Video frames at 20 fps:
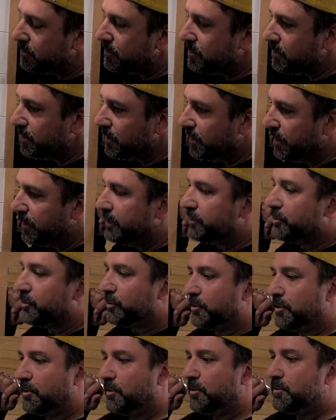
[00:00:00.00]

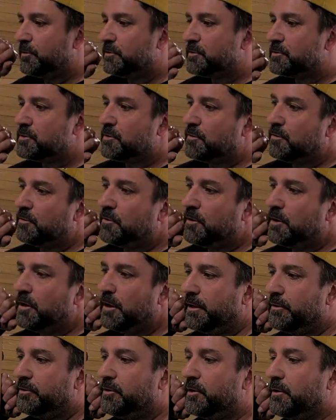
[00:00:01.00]
heater, so
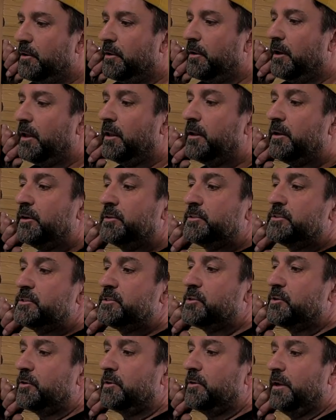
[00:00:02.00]
and a
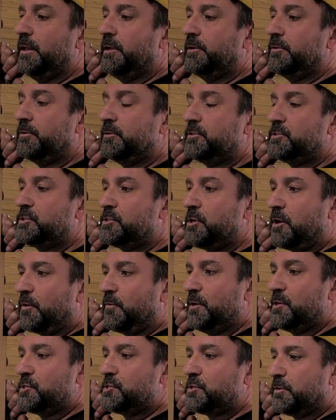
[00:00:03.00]
little
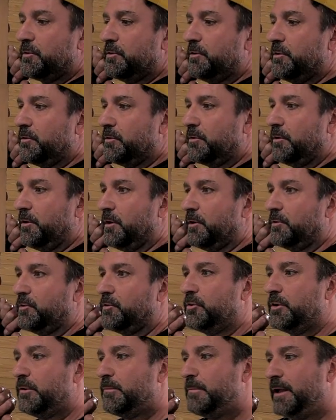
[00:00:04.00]
storage under
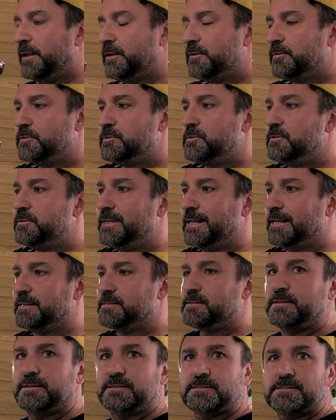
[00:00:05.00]
the bed that
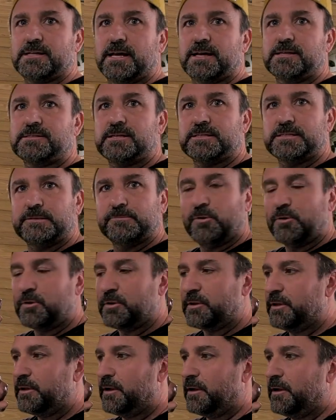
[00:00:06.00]
is accessible
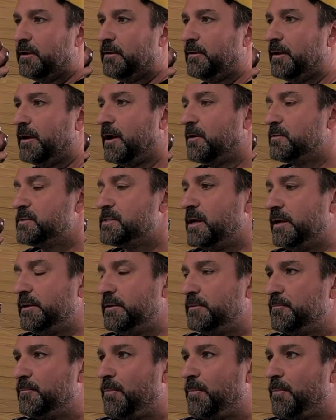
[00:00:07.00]
outside.